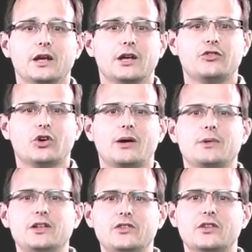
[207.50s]
If time
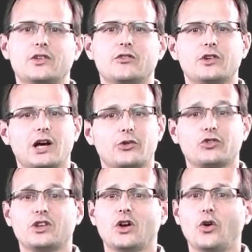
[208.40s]
insensitive data is
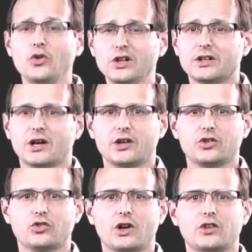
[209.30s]
the only data you
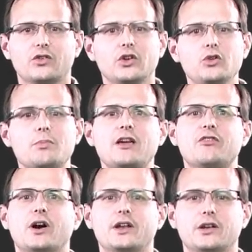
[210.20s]
transfer, you may
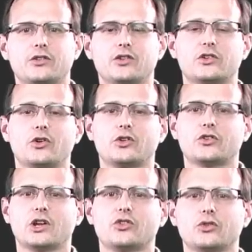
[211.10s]
find it necessary to
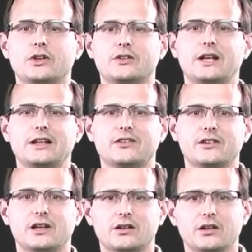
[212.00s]
schedule a daily
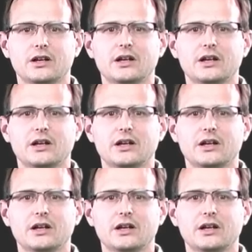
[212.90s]
sync.